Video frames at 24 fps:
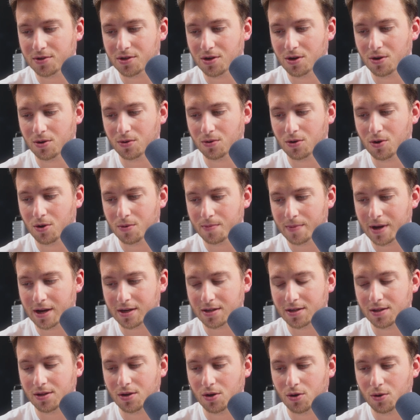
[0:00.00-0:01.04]
So going
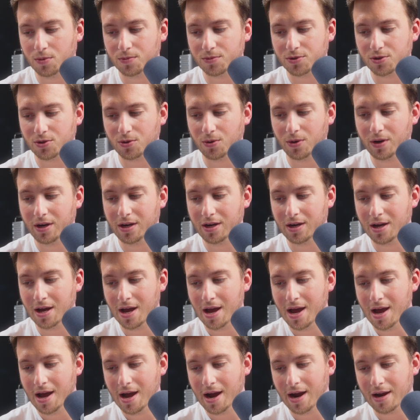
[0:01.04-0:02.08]
back to the home screen,
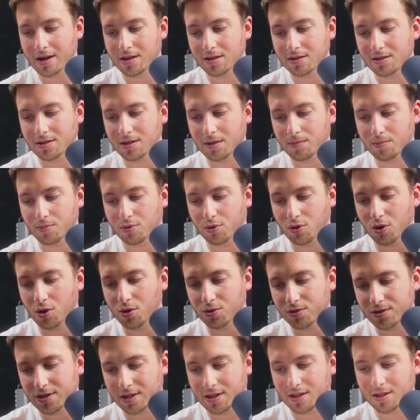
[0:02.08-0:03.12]
I can see
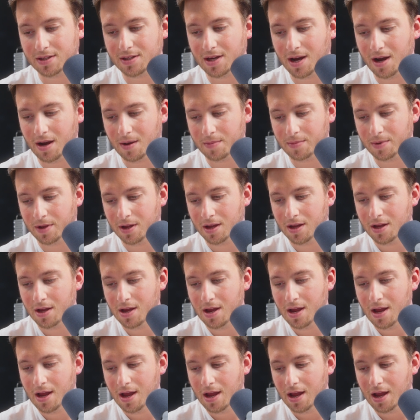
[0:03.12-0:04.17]
pros at the top.
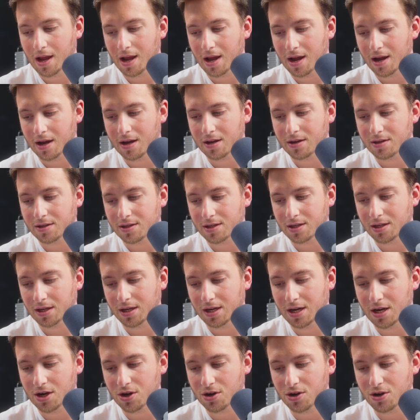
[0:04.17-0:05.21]
And
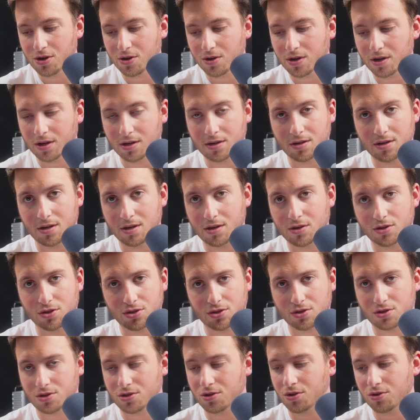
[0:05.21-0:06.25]
here you can
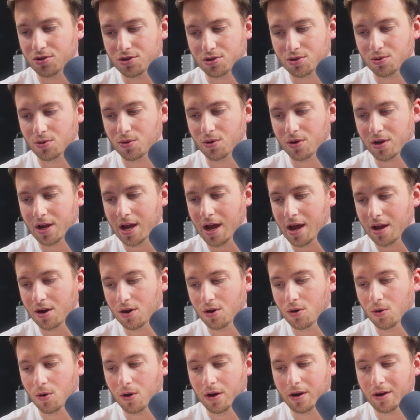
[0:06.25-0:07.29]
search through a
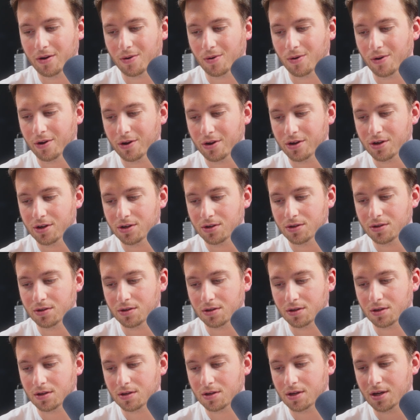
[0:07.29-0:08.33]
category or you
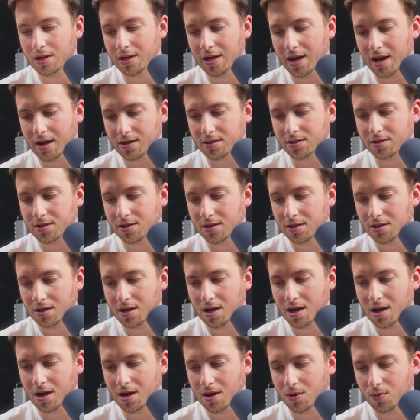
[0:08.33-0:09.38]
can connect
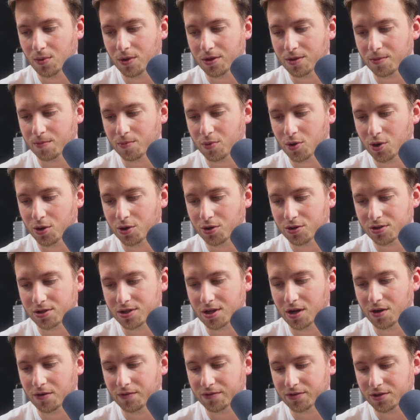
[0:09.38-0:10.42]
with a pro
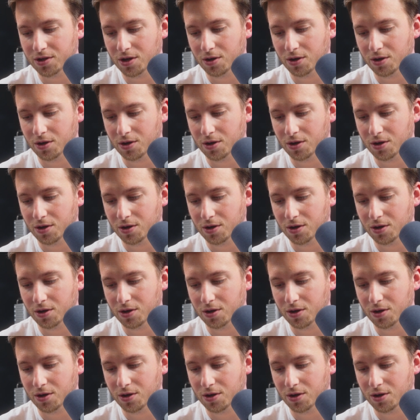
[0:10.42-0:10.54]
yourself.